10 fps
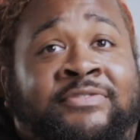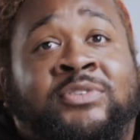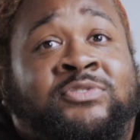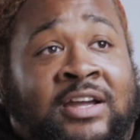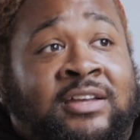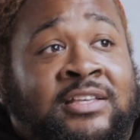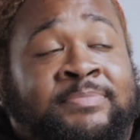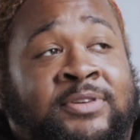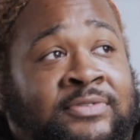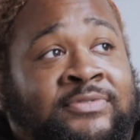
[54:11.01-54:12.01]
It feels great. It's
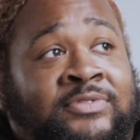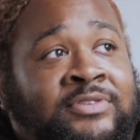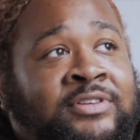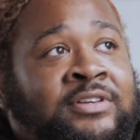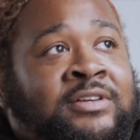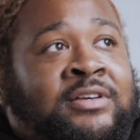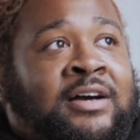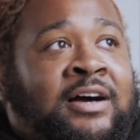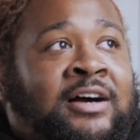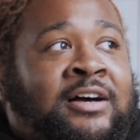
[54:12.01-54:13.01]
beautiful.
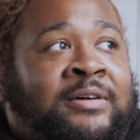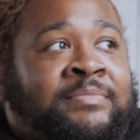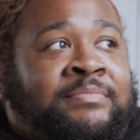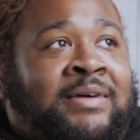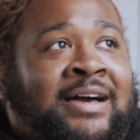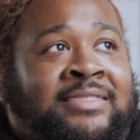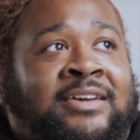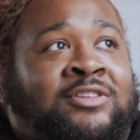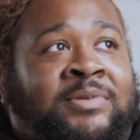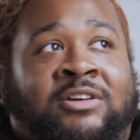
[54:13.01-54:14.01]
I
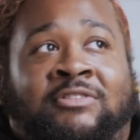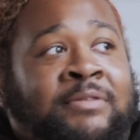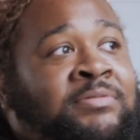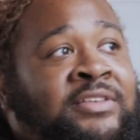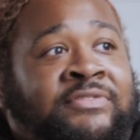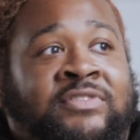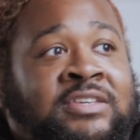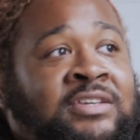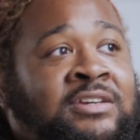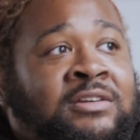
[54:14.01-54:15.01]
think it'll be a great place for
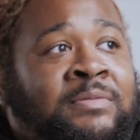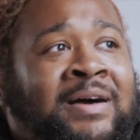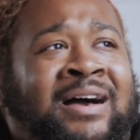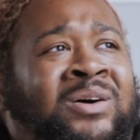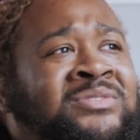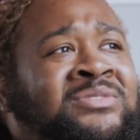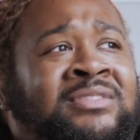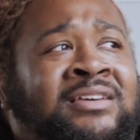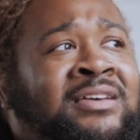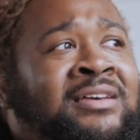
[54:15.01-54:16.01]
the year. But I also
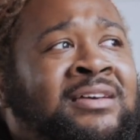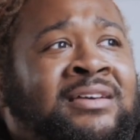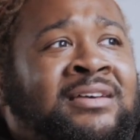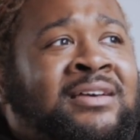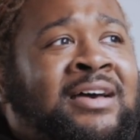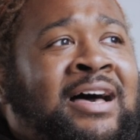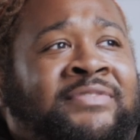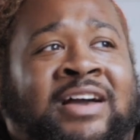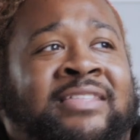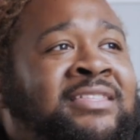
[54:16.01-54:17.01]
think
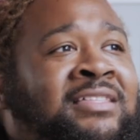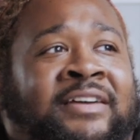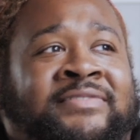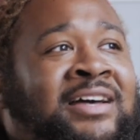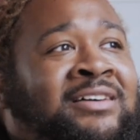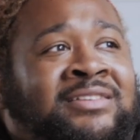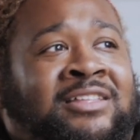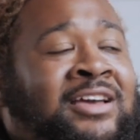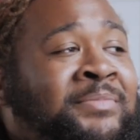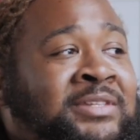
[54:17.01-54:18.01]
I've gotten a lifestyle
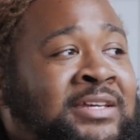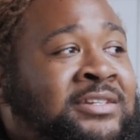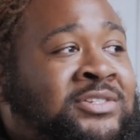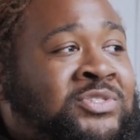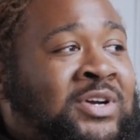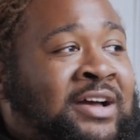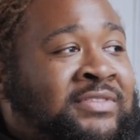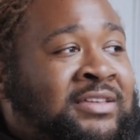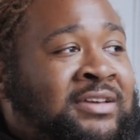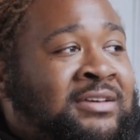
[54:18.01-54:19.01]
now. Like I'm addicted to
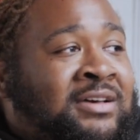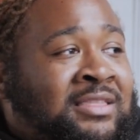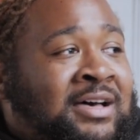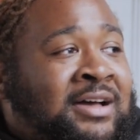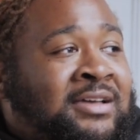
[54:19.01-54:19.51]
traveling a lot.